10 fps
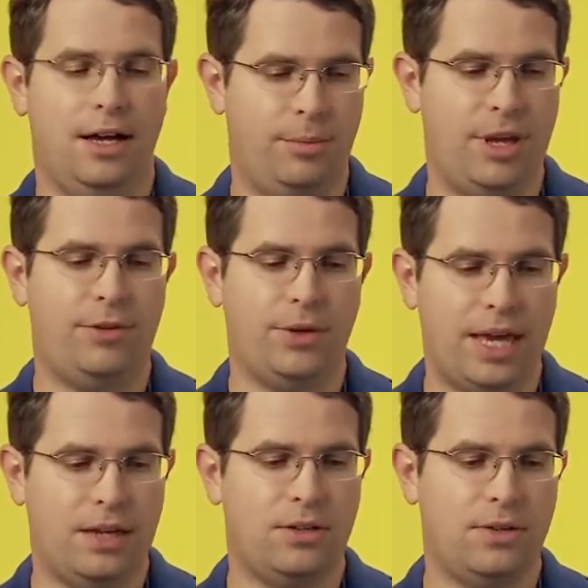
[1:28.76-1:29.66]
If you
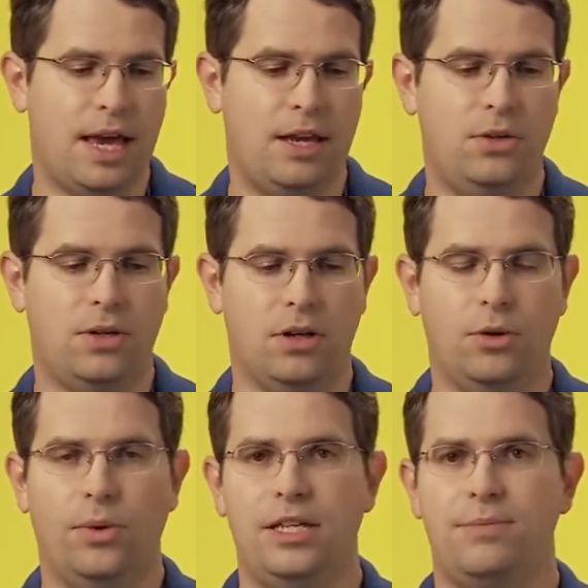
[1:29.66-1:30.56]
can't do that, you can
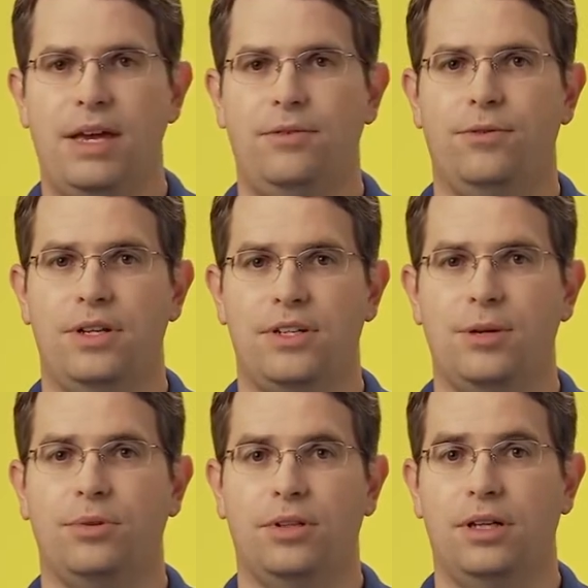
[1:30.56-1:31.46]
always make, for
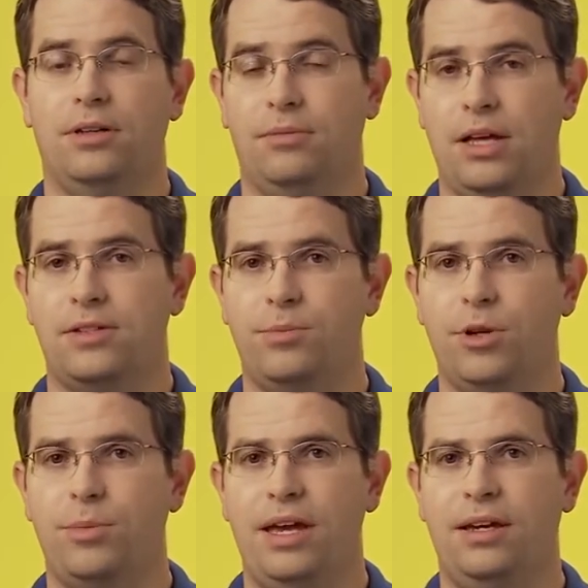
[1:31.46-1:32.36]
example, a
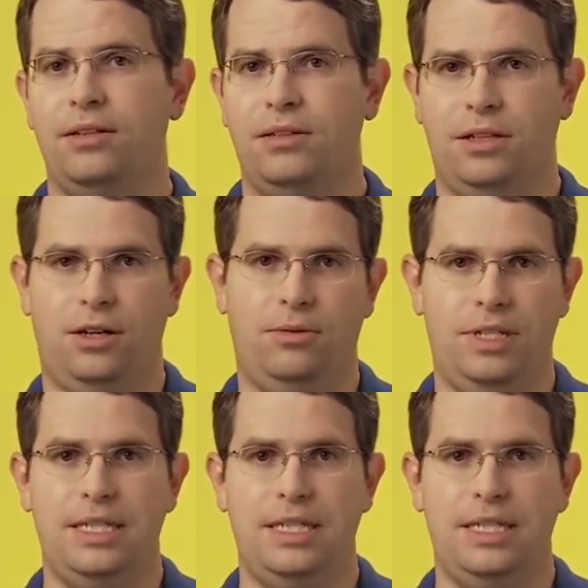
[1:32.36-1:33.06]
subdomain,